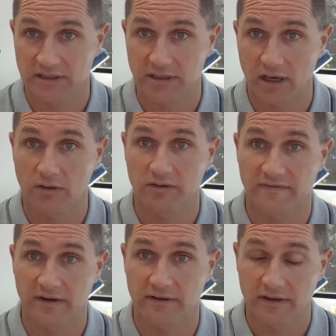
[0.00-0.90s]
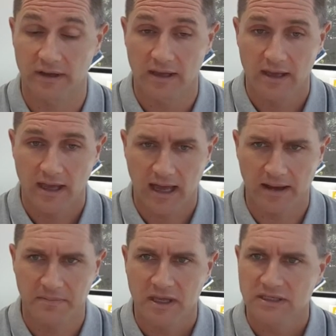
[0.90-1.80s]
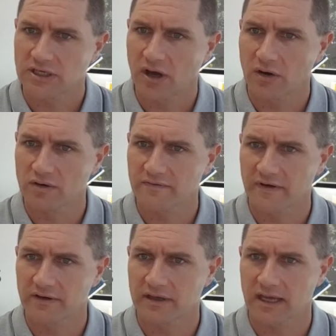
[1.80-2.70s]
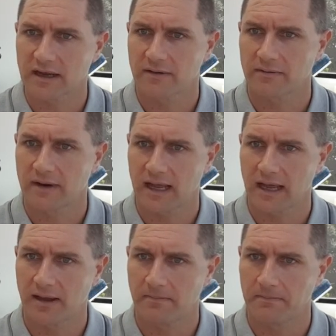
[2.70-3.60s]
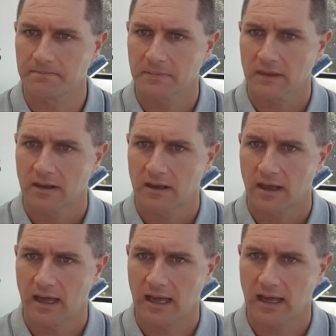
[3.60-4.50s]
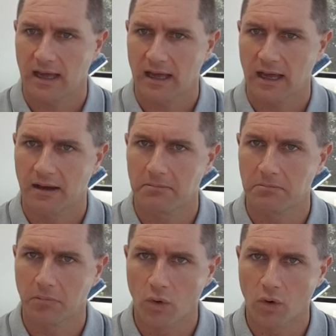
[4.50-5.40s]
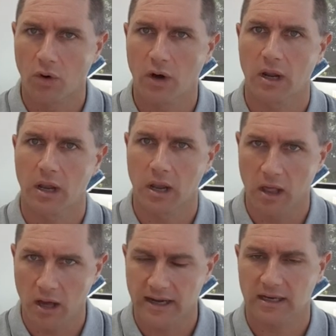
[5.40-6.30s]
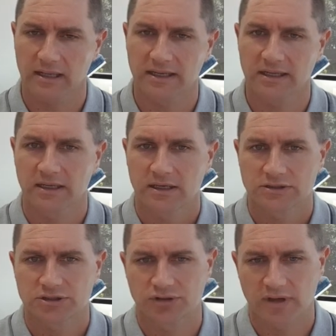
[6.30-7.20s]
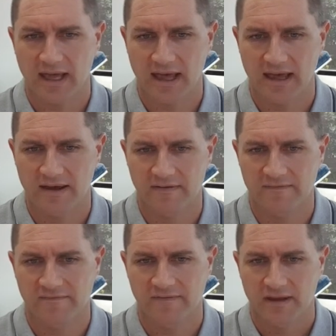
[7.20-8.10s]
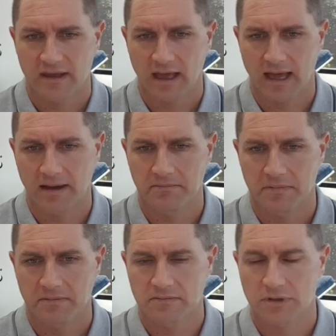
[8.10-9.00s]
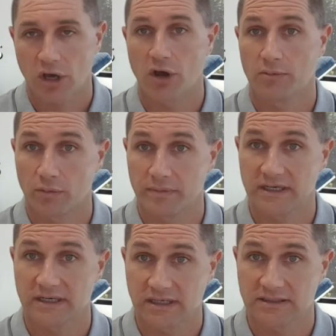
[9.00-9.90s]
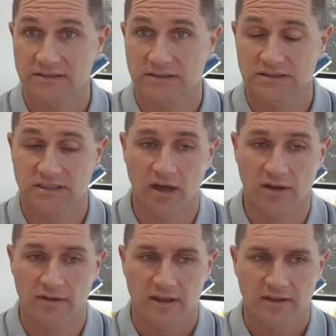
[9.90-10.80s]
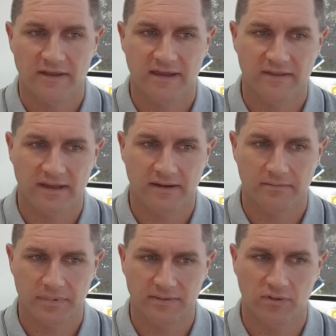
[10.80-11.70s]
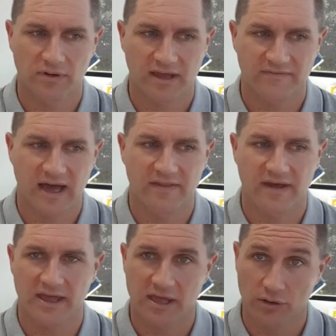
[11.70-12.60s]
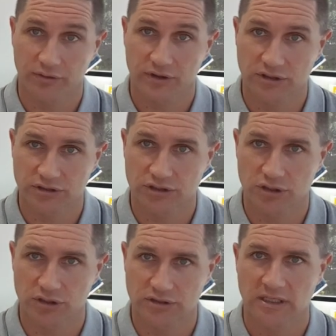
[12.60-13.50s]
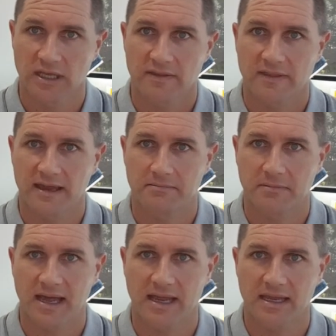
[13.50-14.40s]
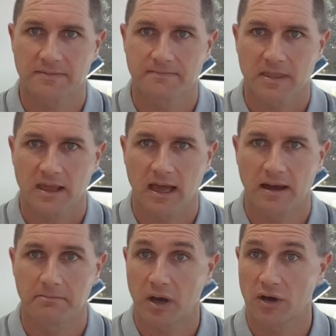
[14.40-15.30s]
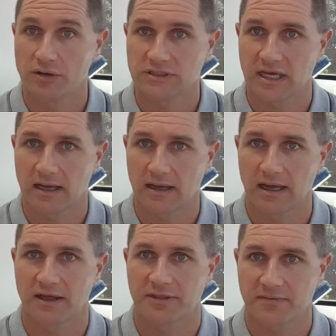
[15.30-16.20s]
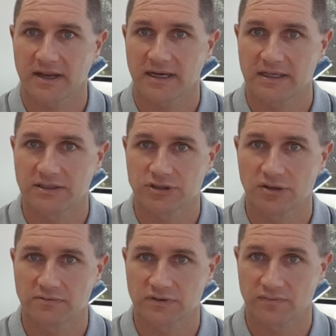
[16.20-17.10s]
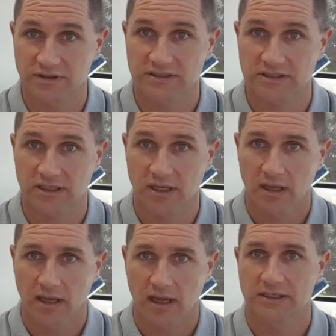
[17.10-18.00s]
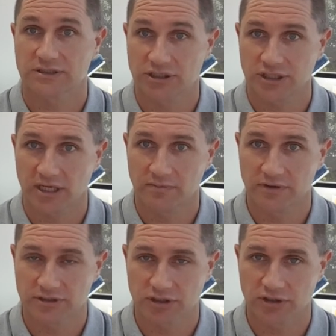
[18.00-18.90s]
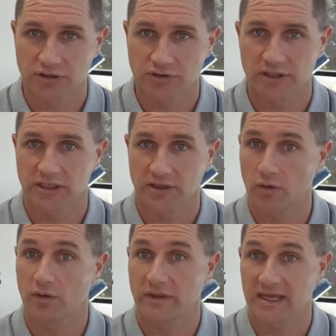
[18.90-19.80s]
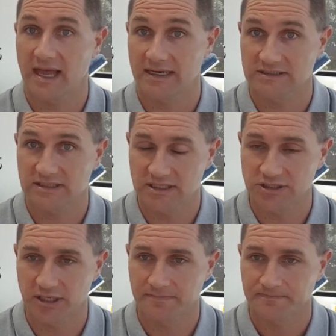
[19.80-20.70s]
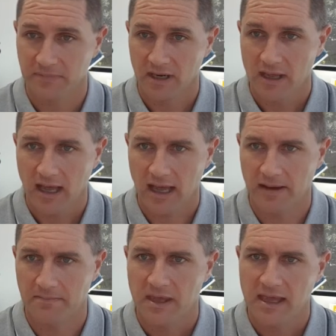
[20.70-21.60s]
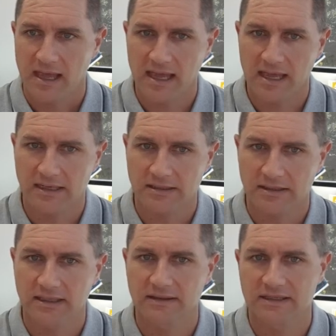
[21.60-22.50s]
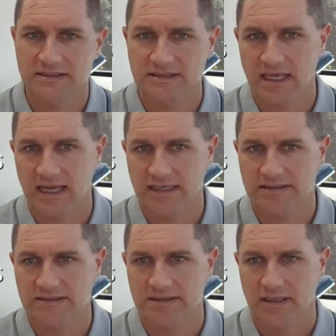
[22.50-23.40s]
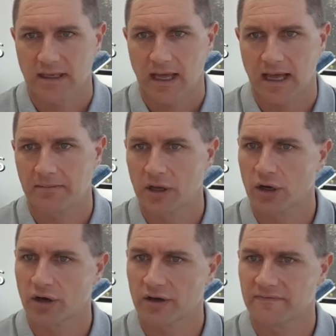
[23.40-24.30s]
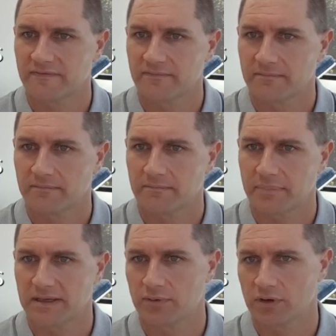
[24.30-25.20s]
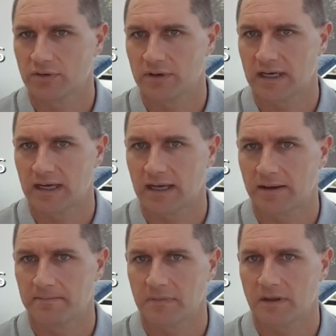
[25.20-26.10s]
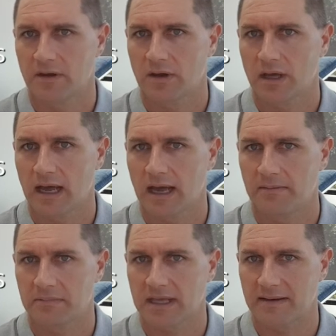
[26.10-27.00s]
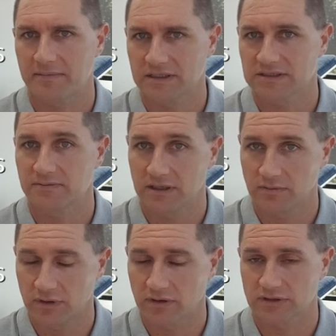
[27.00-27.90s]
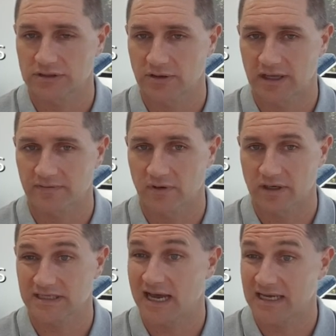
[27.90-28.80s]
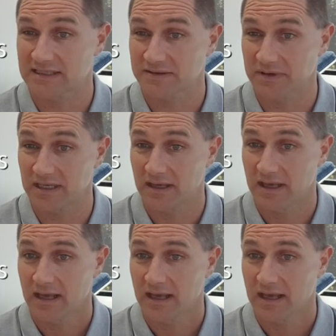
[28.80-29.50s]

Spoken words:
in older folk. So older folk are more likely to have comorbidities. So they're the people who have other health concerns that may pose a threat in terms of risk associated with the surgery or the anesthesia. And in this case, a lot of people who are coming to me with osteoarthritis ask me,